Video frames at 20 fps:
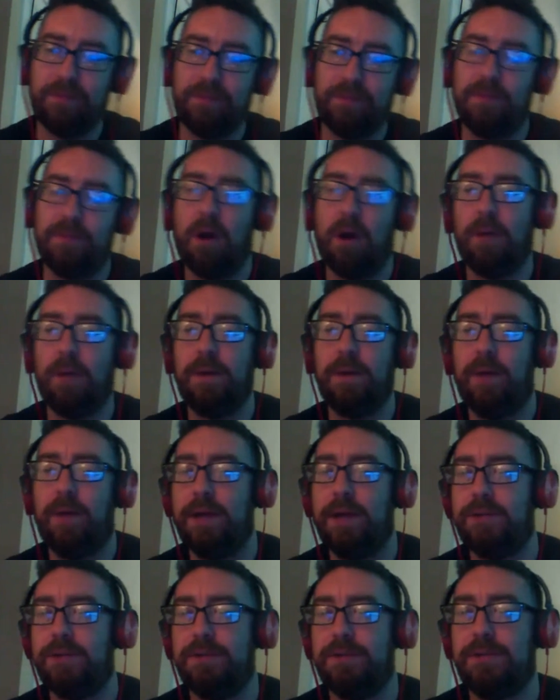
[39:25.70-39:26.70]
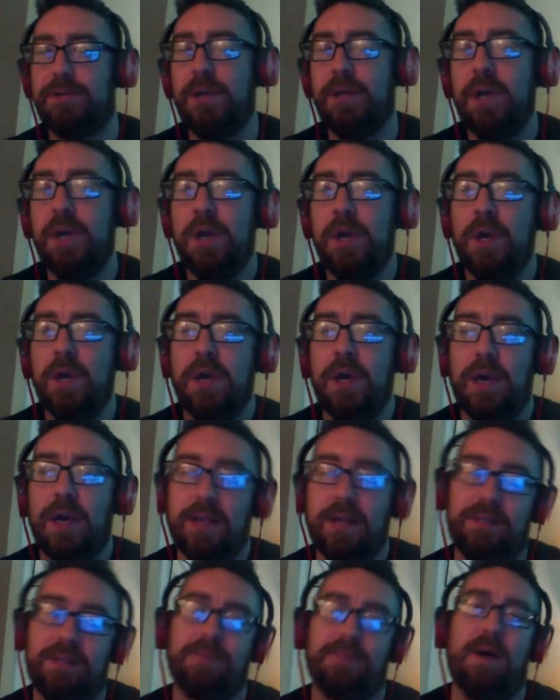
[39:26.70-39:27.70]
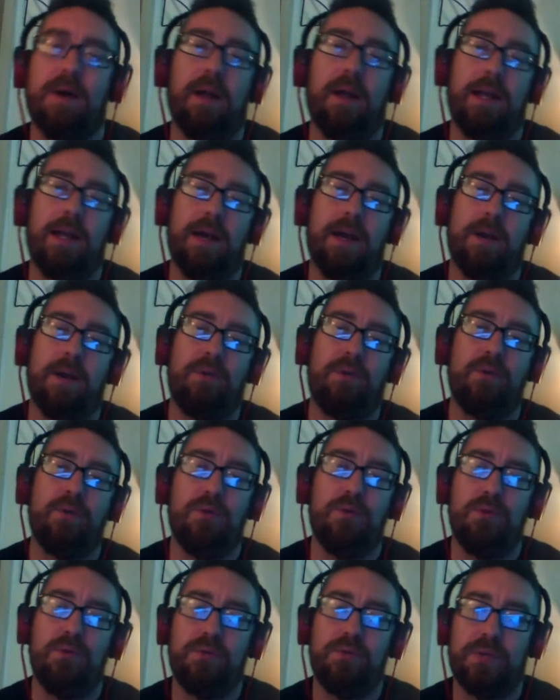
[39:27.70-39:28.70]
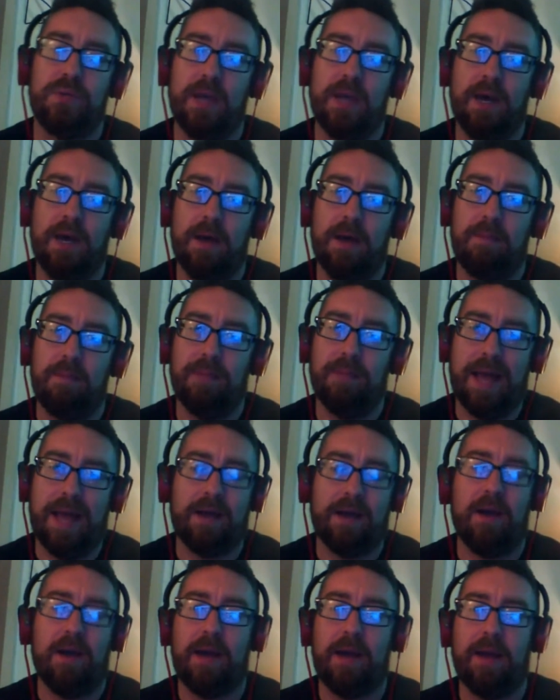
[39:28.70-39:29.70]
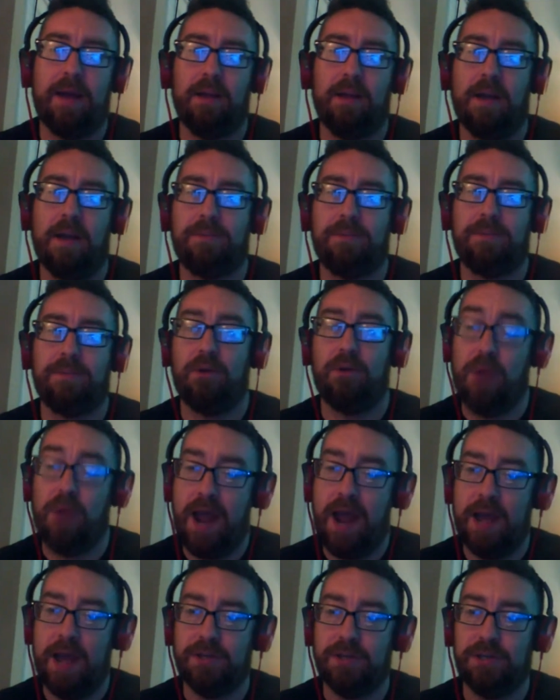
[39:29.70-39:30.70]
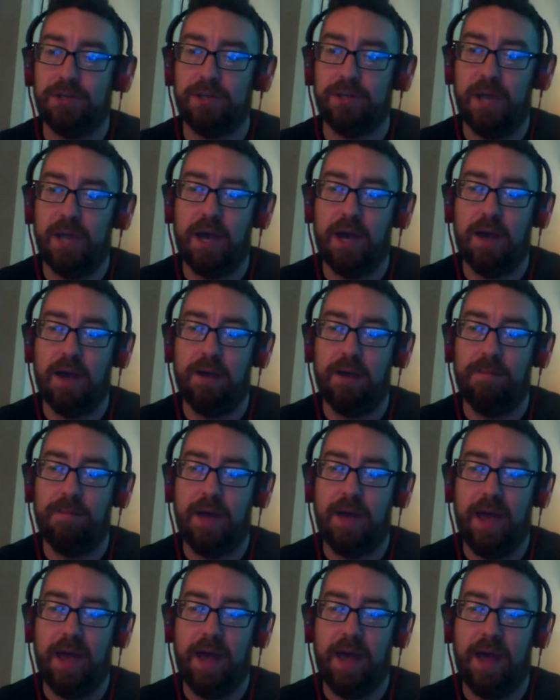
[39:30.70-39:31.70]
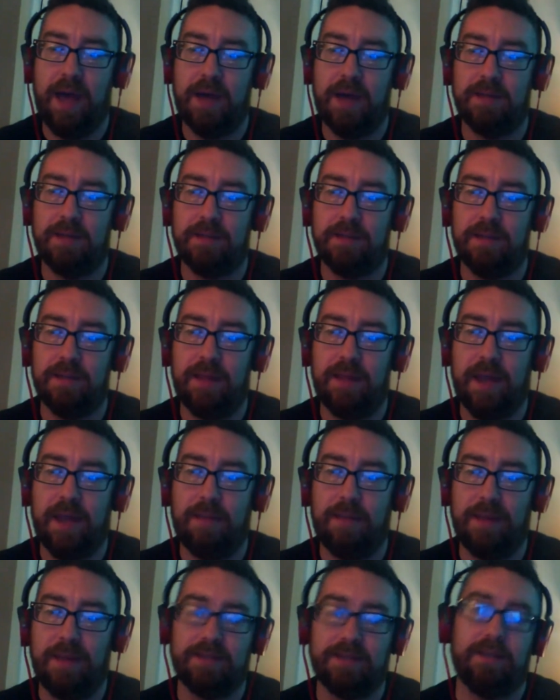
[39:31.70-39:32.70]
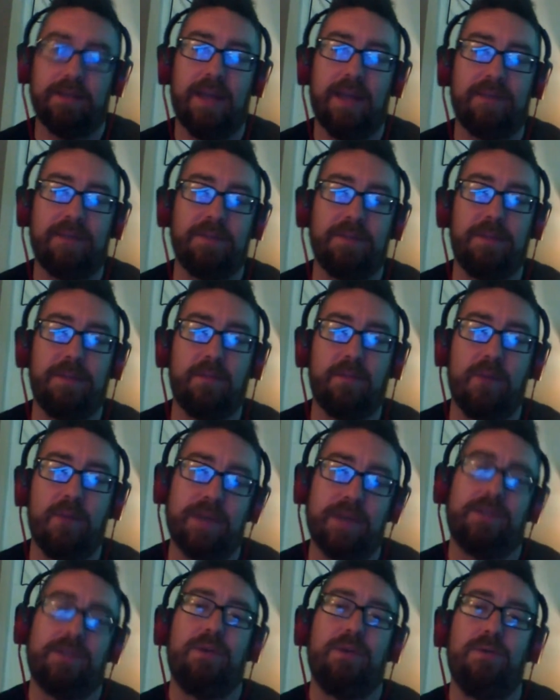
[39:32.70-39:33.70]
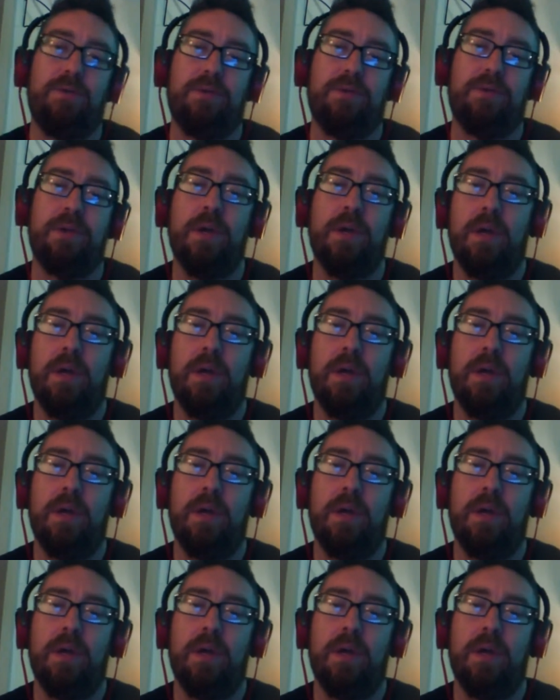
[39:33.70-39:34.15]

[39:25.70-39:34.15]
about some Army Rangers in Somalia whose Black Hawk helicopter crashed, and they basically have to be rescued,